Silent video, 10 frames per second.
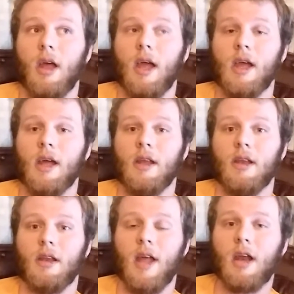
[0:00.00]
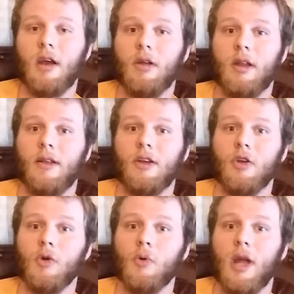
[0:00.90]
And not only did the
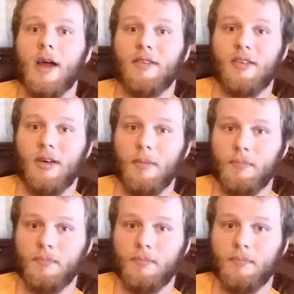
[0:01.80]
dude not tip,